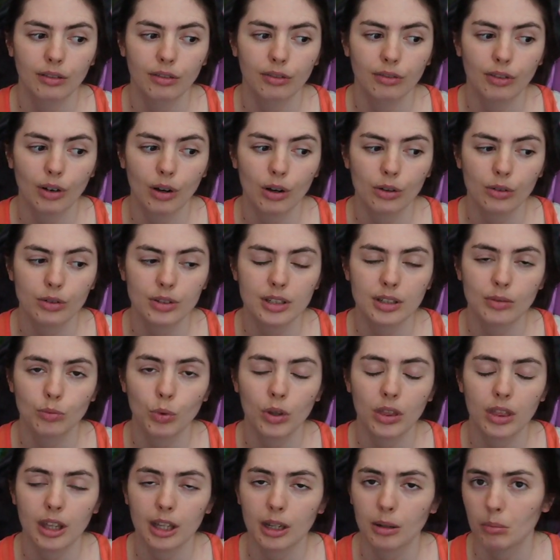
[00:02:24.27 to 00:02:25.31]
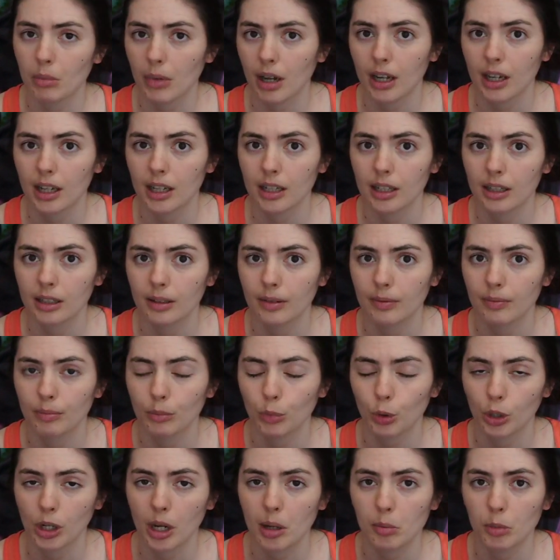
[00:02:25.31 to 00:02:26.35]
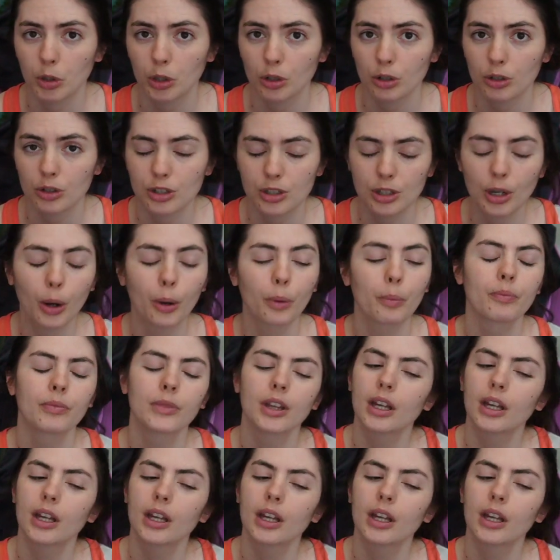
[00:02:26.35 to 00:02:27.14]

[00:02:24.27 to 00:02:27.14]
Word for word: falls within my parameters. So,